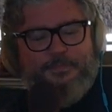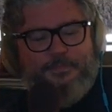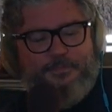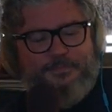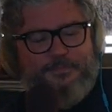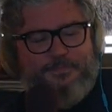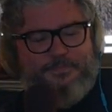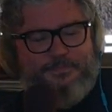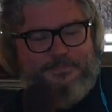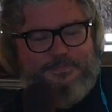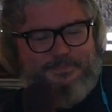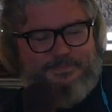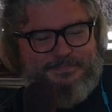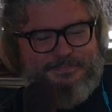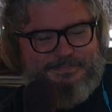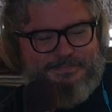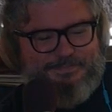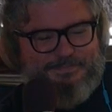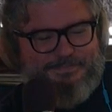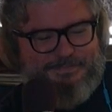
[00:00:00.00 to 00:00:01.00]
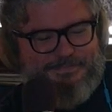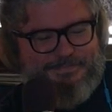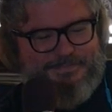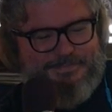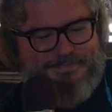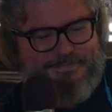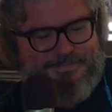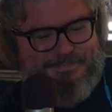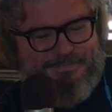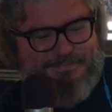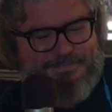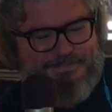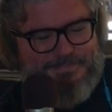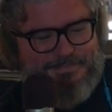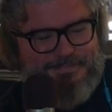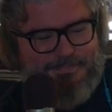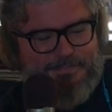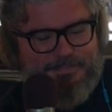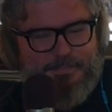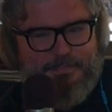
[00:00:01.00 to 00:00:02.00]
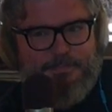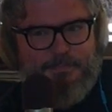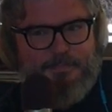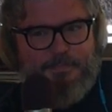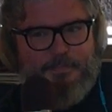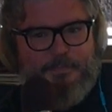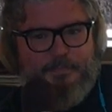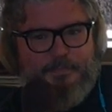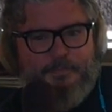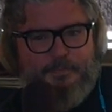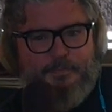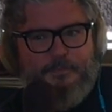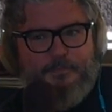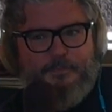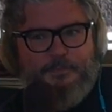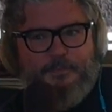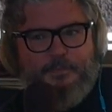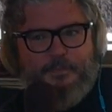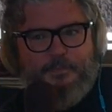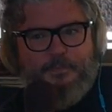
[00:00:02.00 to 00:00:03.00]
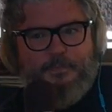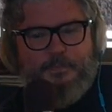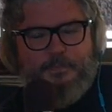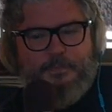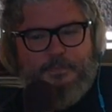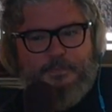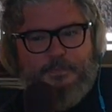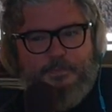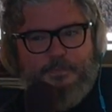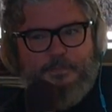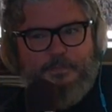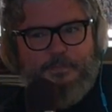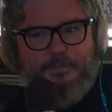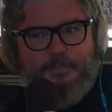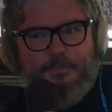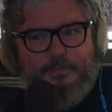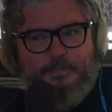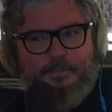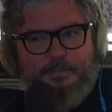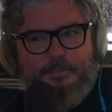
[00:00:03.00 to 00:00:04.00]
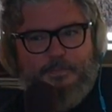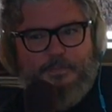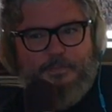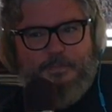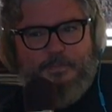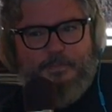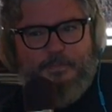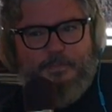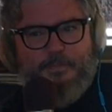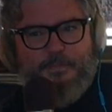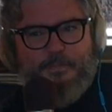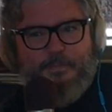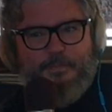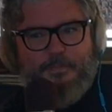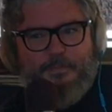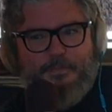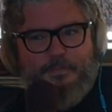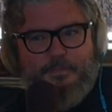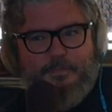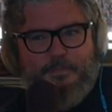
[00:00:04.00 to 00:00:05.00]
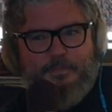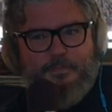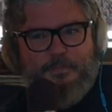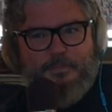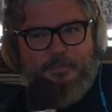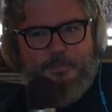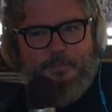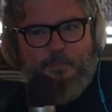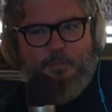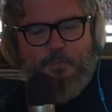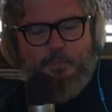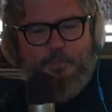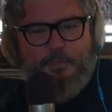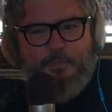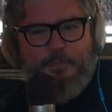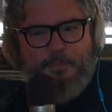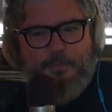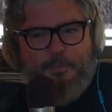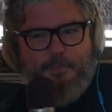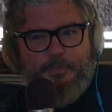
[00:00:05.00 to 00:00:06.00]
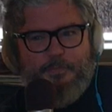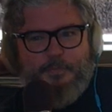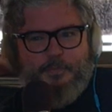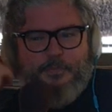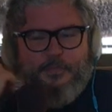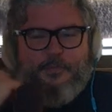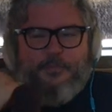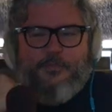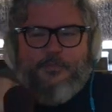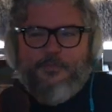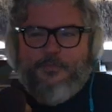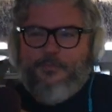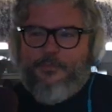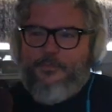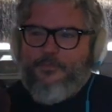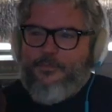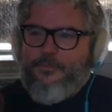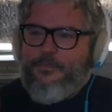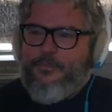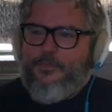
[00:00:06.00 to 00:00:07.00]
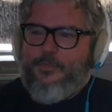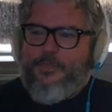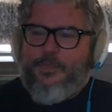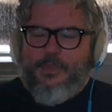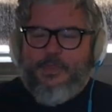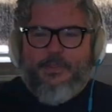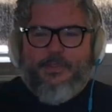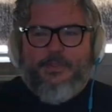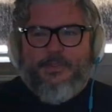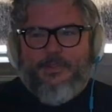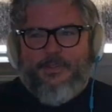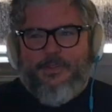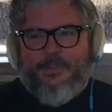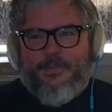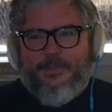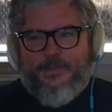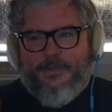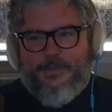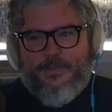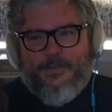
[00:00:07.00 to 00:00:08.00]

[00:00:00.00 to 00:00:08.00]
The person shown says nothing.